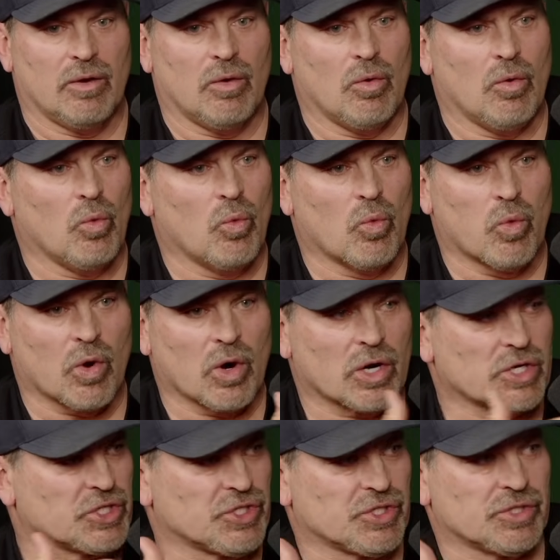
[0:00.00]

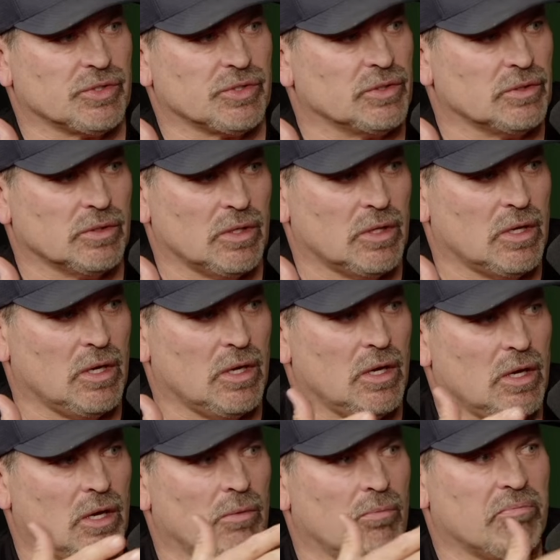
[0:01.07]
works,
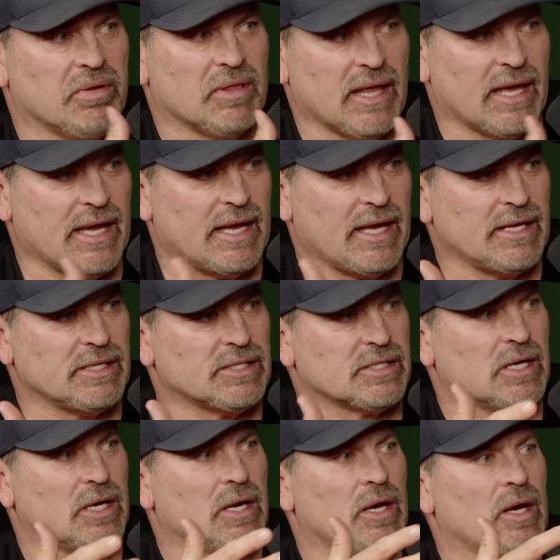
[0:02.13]
plays,
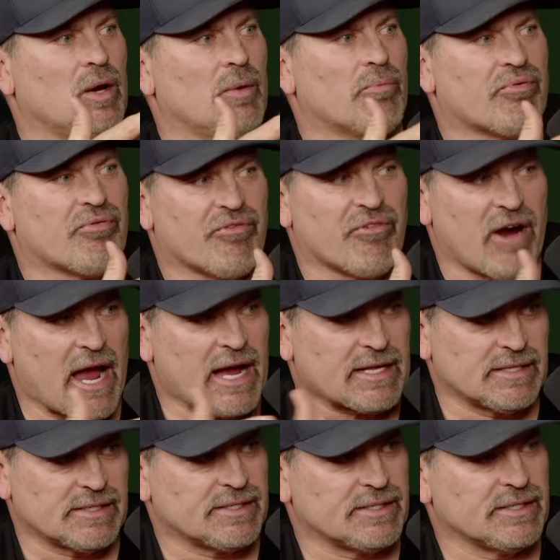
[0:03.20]

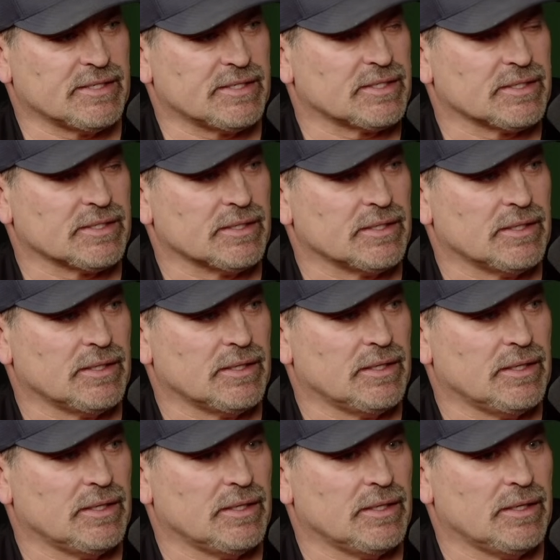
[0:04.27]
practices
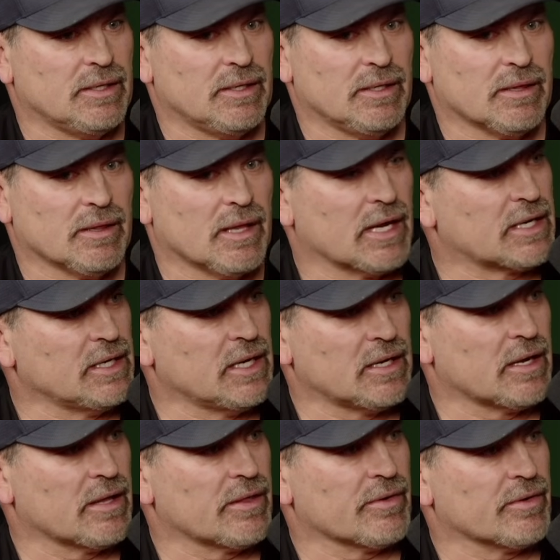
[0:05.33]
like none
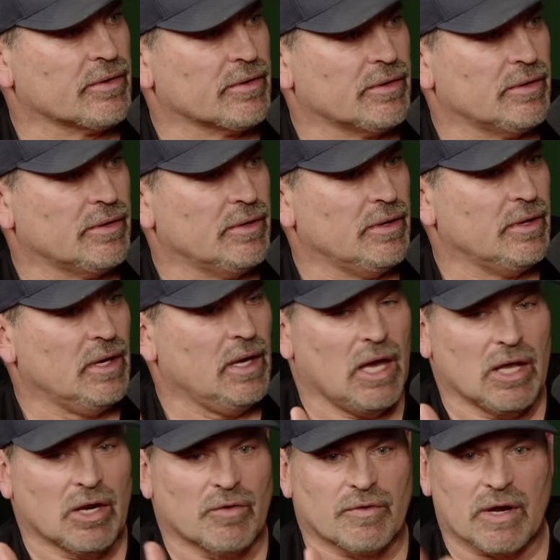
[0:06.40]
other.
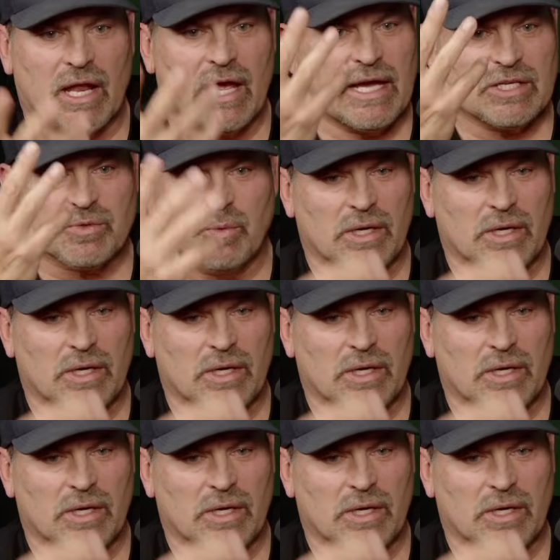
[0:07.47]
And over the last,